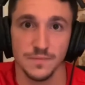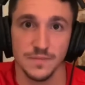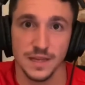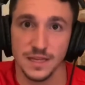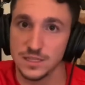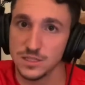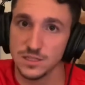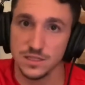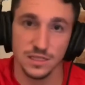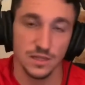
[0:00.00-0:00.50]

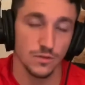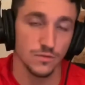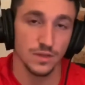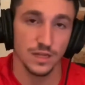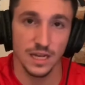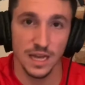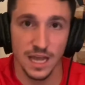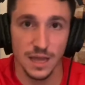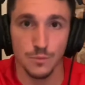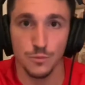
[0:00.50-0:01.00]
That's the only
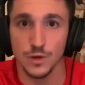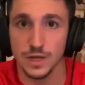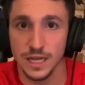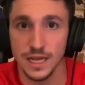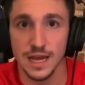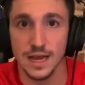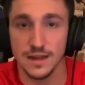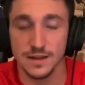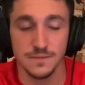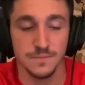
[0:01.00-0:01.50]
name we
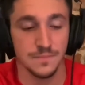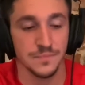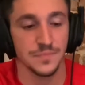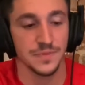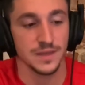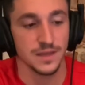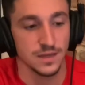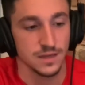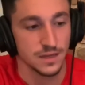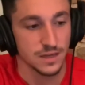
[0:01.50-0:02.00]
get.
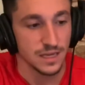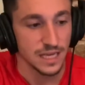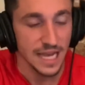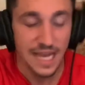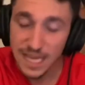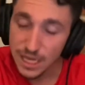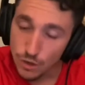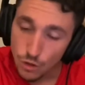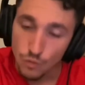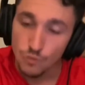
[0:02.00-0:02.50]

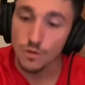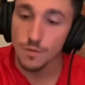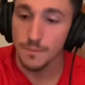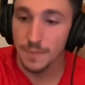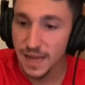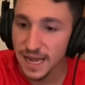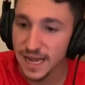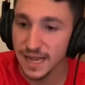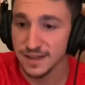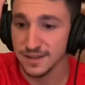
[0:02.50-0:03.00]
He Who
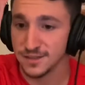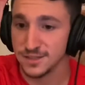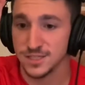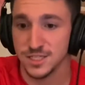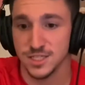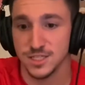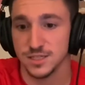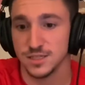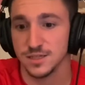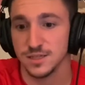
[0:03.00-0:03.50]
Remains